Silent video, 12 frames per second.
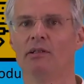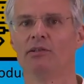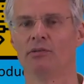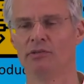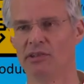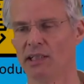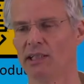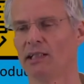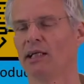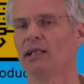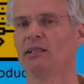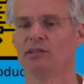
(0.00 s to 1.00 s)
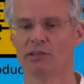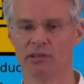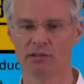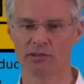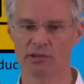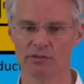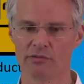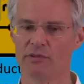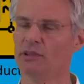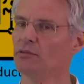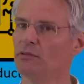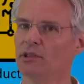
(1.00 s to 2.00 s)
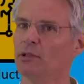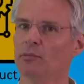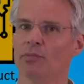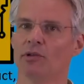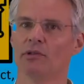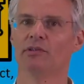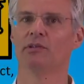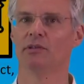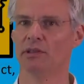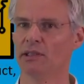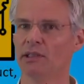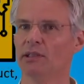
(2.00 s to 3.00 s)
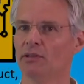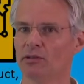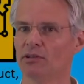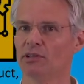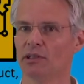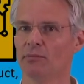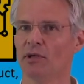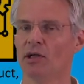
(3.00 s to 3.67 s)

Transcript: So delegating skills is really, really important, leading your team.